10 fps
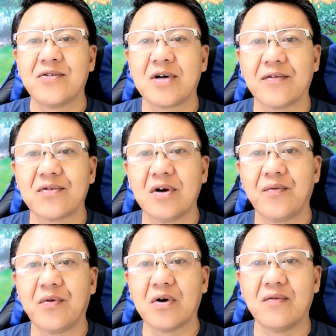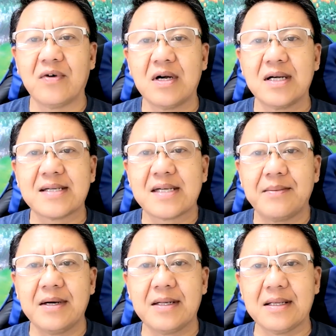chapter 4 verse
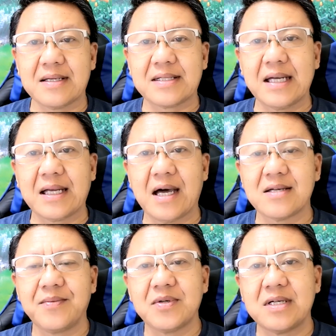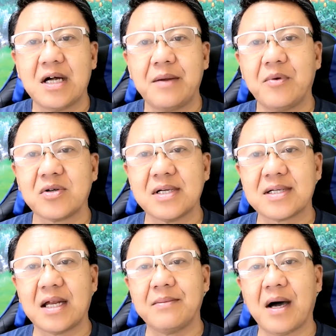7. Still guys, I'm using the devotional
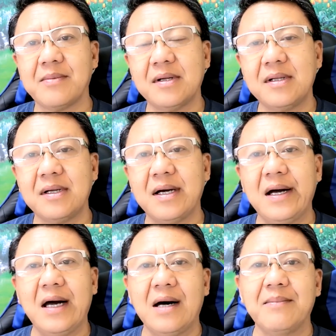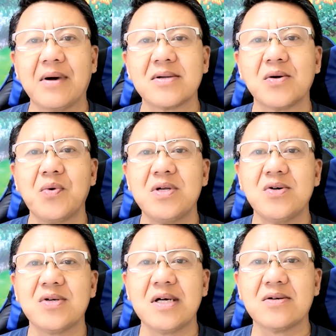study Bible because the words
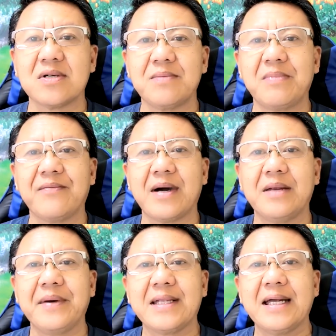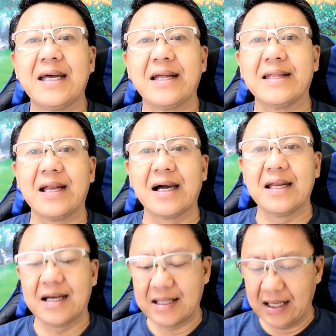you see so simplified maintindihan
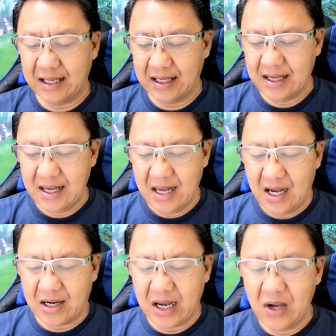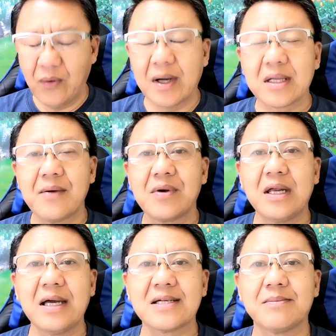talaga natin. Okay, what I'm
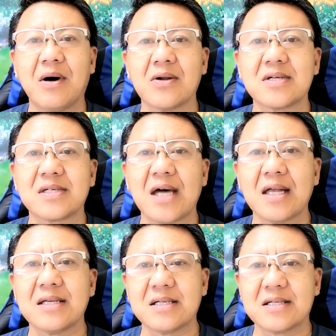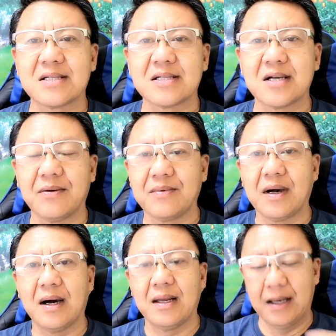reading is about sons of
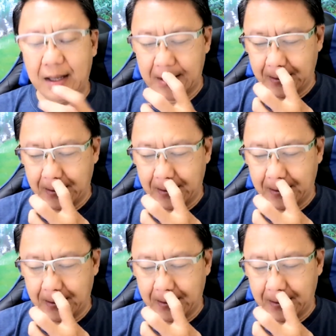God.